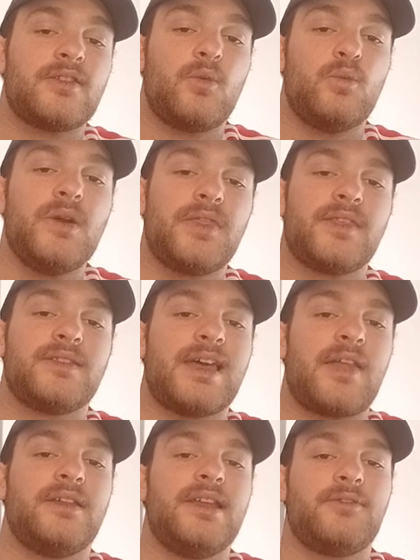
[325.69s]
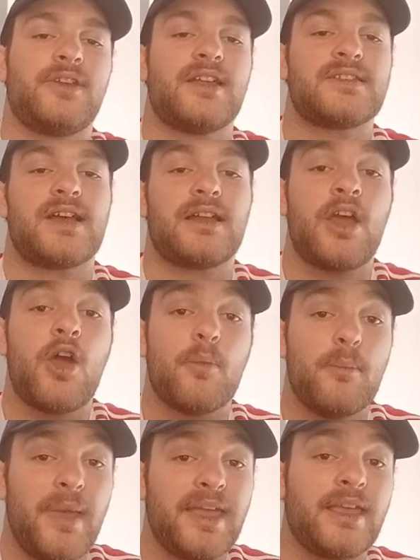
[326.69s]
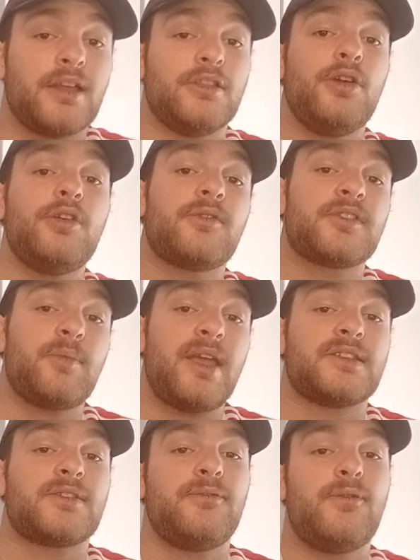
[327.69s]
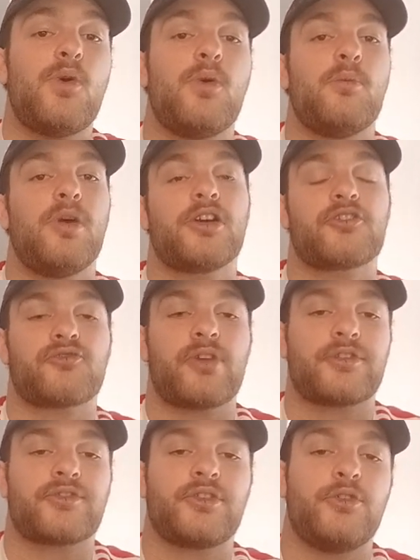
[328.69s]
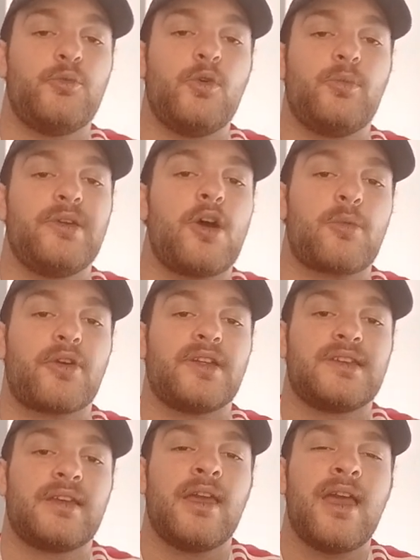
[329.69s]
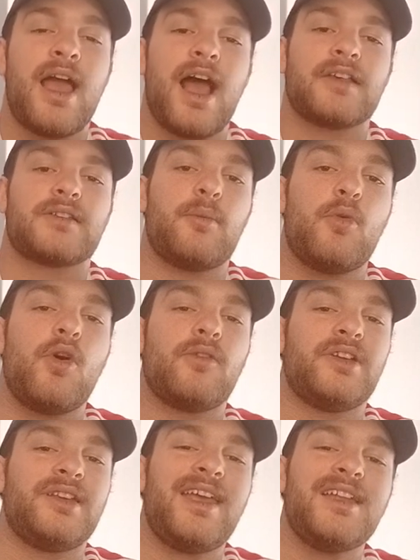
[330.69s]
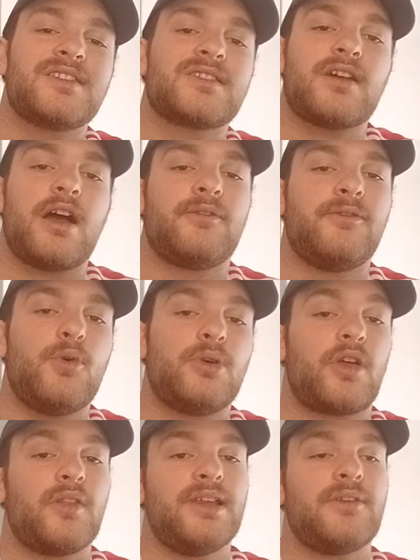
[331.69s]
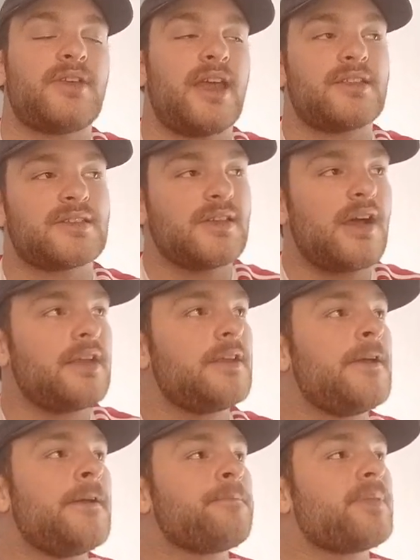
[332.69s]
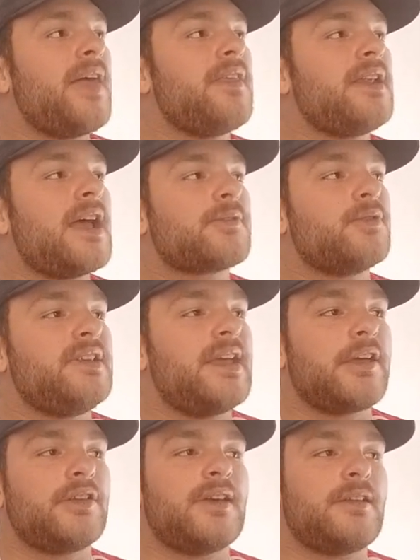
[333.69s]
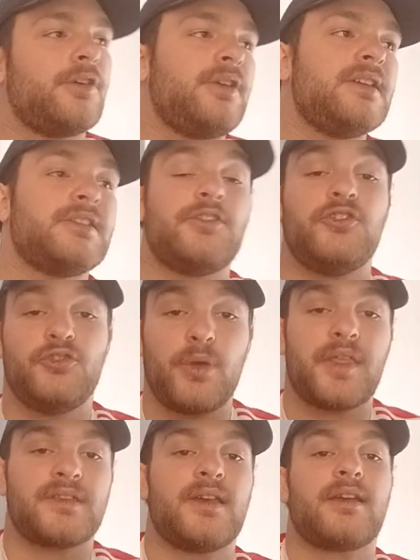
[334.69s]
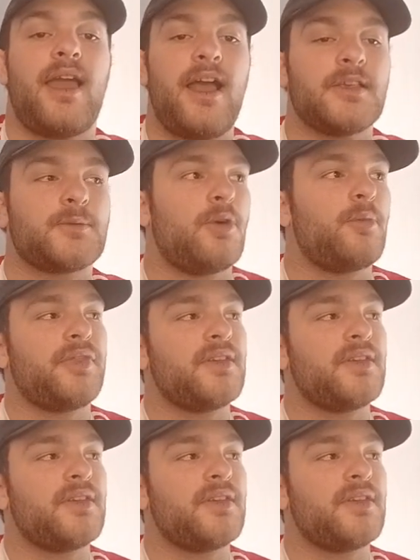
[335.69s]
the width down the left-hand side, making a load of space for Marcus Rashford, who will be operating as a more of an inside forward on the left-hand side. And then as for Diego Dallo, he's set to join the attack as well, but